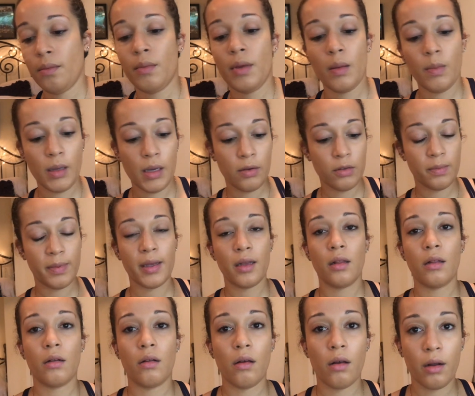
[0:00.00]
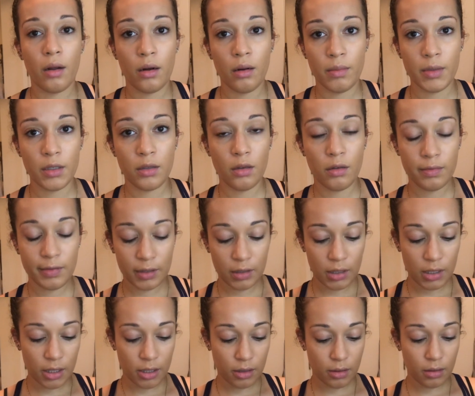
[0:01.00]
maybe I was being a little hard on myself
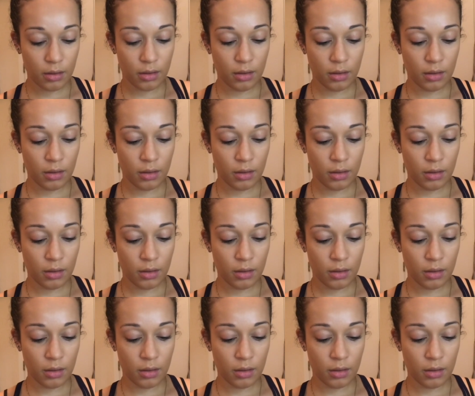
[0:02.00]
earlier.